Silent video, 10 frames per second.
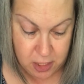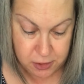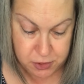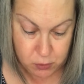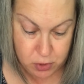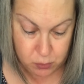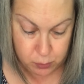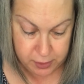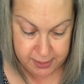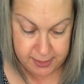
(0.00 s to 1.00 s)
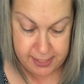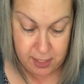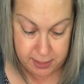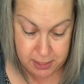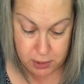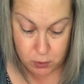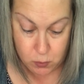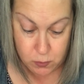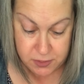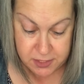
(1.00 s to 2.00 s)
So you're really going to
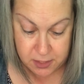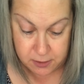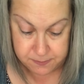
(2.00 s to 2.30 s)
use